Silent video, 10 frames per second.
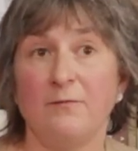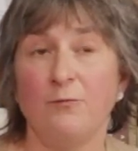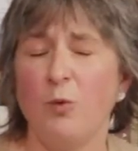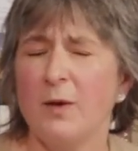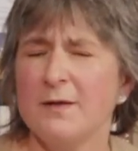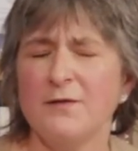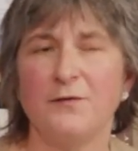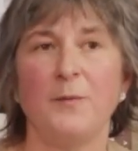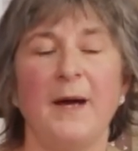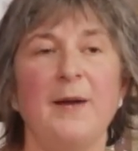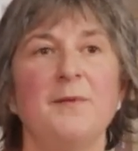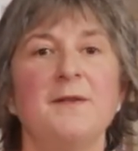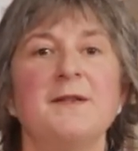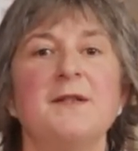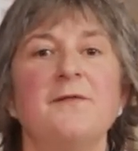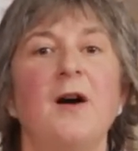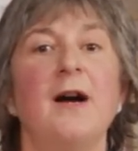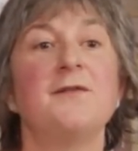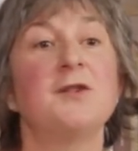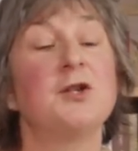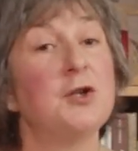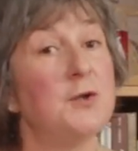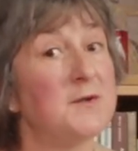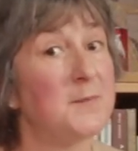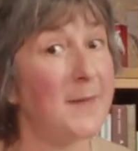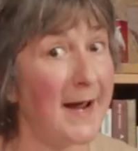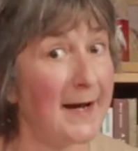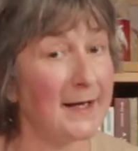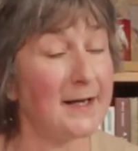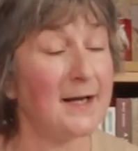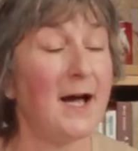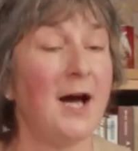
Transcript: wonderful paper that survives at Cootes Bank